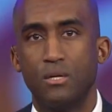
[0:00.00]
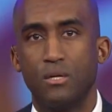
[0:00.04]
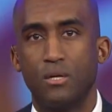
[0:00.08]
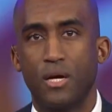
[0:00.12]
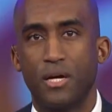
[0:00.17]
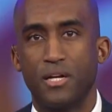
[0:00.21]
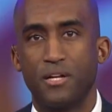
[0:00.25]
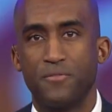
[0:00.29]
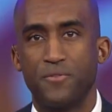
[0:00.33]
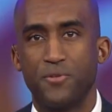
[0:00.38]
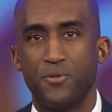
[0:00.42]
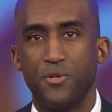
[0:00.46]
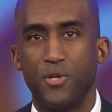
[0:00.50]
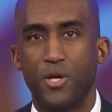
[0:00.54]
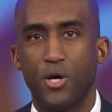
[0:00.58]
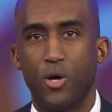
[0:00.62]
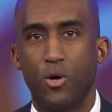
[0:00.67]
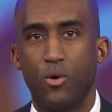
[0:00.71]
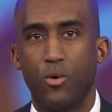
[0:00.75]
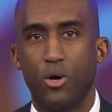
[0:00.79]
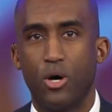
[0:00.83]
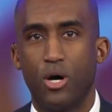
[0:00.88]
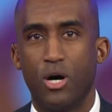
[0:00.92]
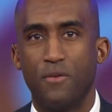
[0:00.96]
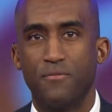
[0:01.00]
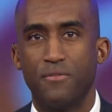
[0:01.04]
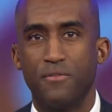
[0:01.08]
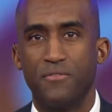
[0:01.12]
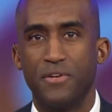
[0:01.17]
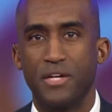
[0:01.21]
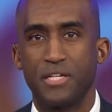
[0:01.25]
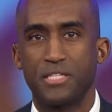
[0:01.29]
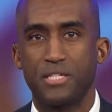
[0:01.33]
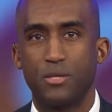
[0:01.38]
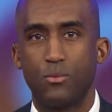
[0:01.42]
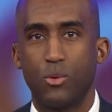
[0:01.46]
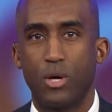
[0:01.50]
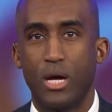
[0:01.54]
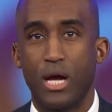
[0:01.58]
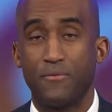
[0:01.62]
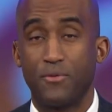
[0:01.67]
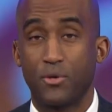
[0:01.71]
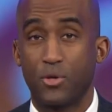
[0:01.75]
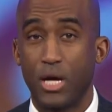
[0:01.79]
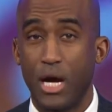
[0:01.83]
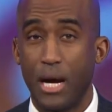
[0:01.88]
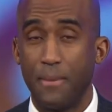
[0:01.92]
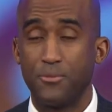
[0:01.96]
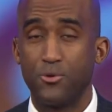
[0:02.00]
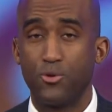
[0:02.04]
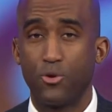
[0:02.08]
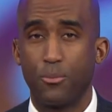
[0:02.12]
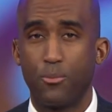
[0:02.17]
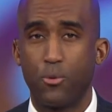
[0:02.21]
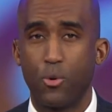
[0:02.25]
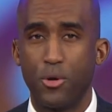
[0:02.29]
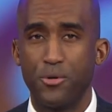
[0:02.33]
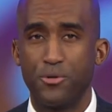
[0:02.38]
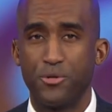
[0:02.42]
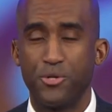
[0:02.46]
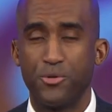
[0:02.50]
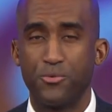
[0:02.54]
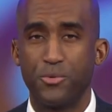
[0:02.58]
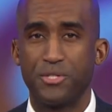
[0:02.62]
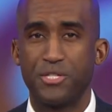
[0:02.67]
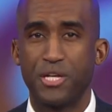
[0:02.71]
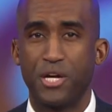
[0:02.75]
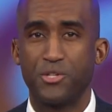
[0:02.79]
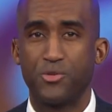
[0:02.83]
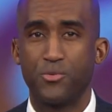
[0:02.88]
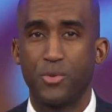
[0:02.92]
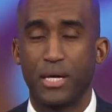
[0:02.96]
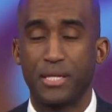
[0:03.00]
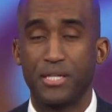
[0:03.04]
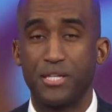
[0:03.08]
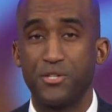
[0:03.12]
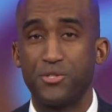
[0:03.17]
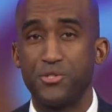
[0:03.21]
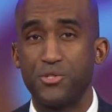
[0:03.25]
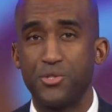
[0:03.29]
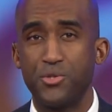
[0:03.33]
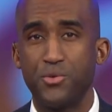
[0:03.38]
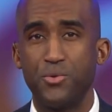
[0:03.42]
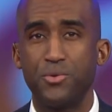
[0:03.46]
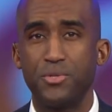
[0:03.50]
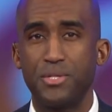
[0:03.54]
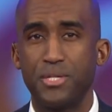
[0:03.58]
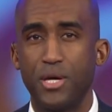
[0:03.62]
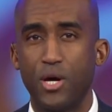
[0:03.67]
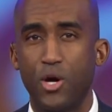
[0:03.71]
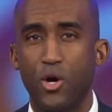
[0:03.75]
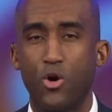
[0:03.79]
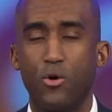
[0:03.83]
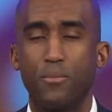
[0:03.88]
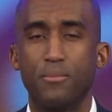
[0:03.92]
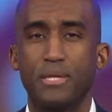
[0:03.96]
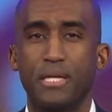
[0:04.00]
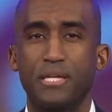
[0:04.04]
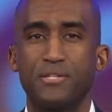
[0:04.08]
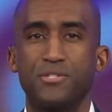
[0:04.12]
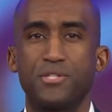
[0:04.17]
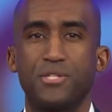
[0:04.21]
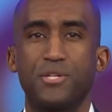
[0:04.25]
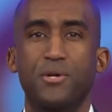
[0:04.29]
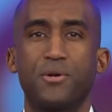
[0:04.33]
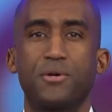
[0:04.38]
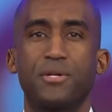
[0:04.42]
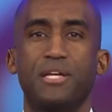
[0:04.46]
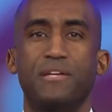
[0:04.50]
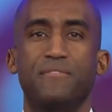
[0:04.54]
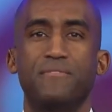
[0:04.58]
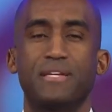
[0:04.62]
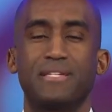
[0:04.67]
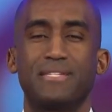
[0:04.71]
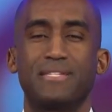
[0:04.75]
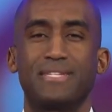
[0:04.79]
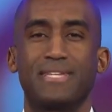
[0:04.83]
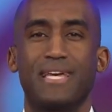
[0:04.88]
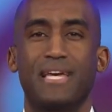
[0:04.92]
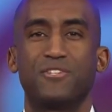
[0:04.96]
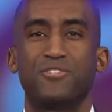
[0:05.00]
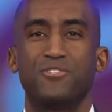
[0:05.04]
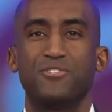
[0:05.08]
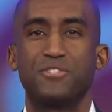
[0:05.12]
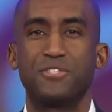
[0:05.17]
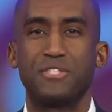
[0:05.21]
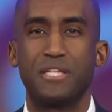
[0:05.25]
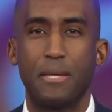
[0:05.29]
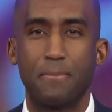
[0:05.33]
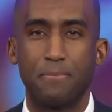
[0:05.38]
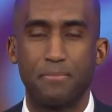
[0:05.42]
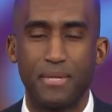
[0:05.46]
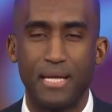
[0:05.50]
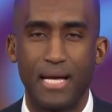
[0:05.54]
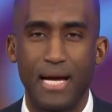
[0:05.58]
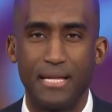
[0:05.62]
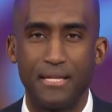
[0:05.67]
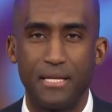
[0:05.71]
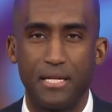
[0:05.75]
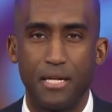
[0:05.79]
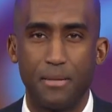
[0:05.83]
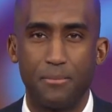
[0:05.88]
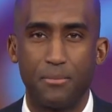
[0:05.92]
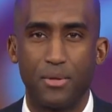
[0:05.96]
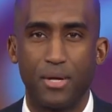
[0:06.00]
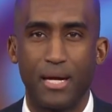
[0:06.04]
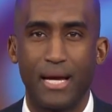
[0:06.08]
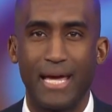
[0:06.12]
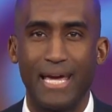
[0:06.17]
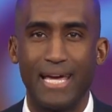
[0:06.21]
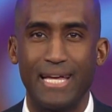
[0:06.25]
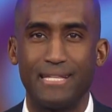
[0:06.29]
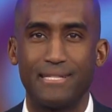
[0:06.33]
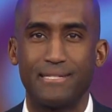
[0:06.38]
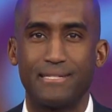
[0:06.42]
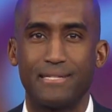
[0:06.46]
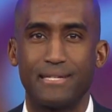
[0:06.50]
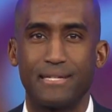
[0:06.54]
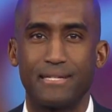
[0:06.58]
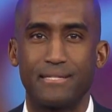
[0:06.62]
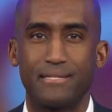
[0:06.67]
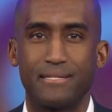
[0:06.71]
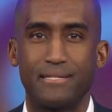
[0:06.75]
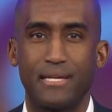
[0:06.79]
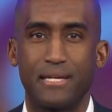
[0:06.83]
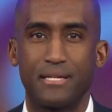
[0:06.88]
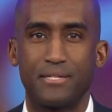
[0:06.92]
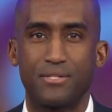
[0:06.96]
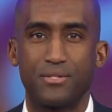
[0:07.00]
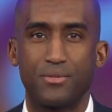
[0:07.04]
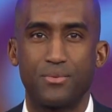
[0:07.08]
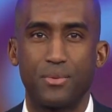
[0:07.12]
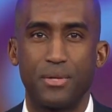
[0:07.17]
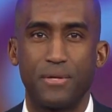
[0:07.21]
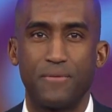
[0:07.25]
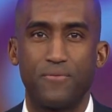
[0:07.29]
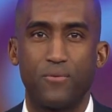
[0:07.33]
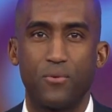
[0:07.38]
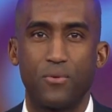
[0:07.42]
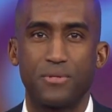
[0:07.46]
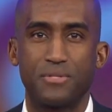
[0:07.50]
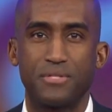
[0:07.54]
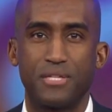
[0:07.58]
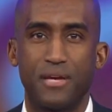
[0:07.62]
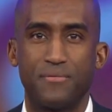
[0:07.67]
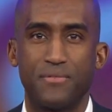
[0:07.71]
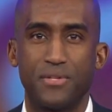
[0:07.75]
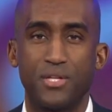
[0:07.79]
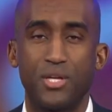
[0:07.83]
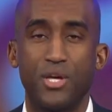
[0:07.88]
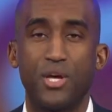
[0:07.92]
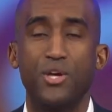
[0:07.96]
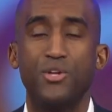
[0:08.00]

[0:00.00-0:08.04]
All right, if you know of a victim or have a crime to report, you can reach out directly to the Homeland Security Investigations tip line at number 866 347